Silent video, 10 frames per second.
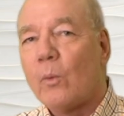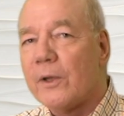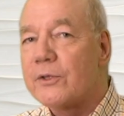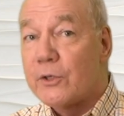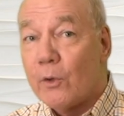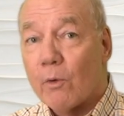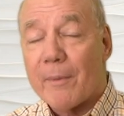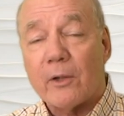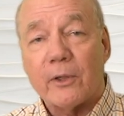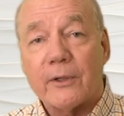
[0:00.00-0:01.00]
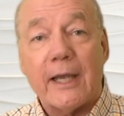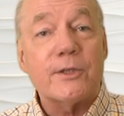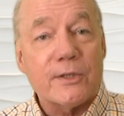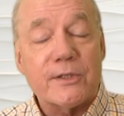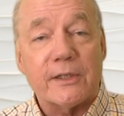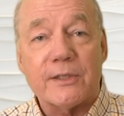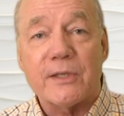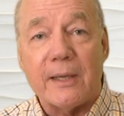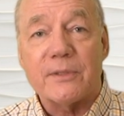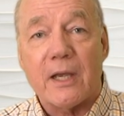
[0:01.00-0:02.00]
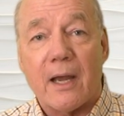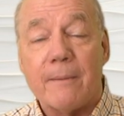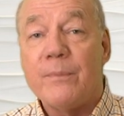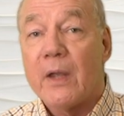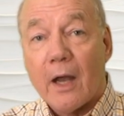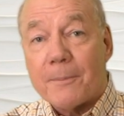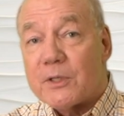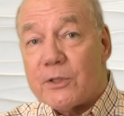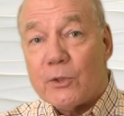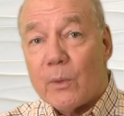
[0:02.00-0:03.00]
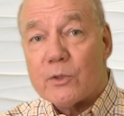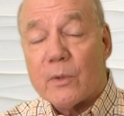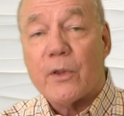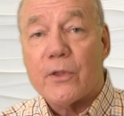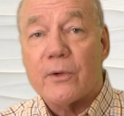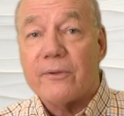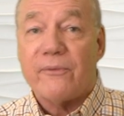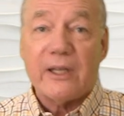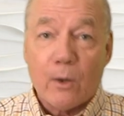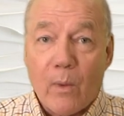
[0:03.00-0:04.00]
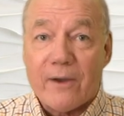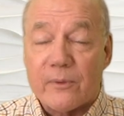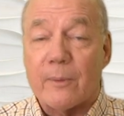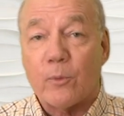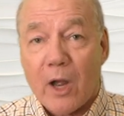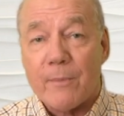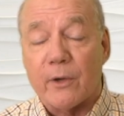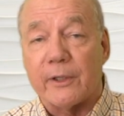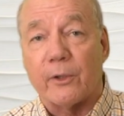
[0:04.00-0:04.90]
with two remote locations at the same time, up to 230 feet away from the primary